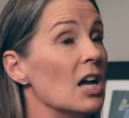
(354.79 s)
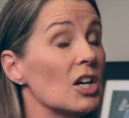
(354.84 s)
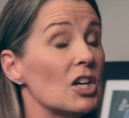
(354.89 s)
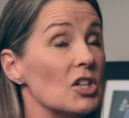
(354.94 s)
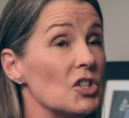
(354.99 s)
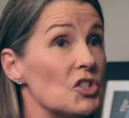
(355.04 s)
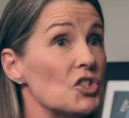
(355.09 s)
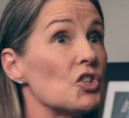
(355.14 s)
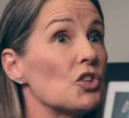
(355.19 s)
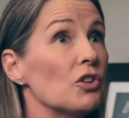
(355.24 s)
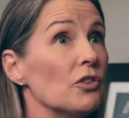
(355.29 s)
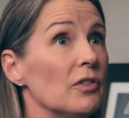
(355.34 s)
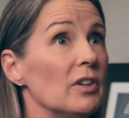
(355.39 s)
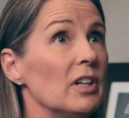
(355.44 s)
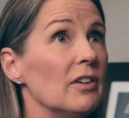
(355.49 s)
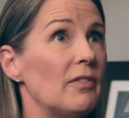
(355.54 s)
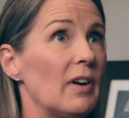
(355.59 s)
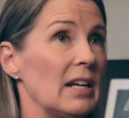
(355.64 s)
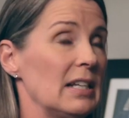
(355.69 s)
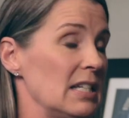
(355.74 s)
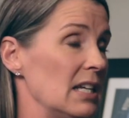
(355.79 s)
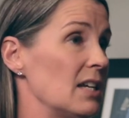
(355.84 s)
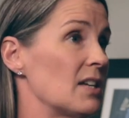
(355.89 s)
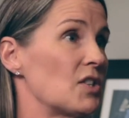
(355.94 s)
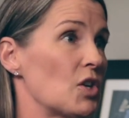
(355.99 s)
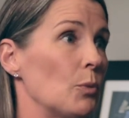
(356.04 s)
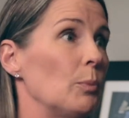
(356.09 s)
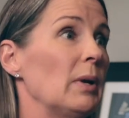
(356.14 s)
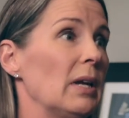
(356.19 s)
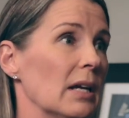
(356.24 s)
Conservative
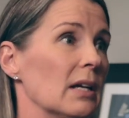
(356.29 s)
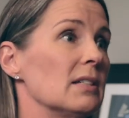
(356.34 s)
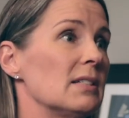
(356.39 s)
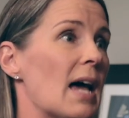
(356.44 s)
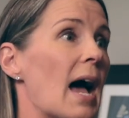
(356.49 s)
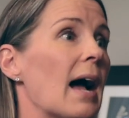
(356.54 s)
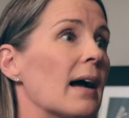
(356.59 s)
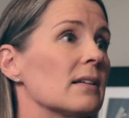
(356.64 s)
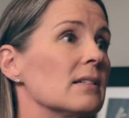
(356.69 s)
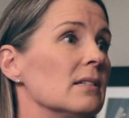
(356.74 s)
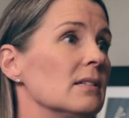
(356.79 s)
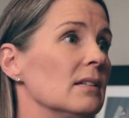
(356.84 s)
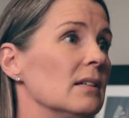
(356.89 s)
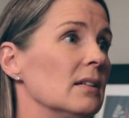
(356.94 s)
ideas are being attacked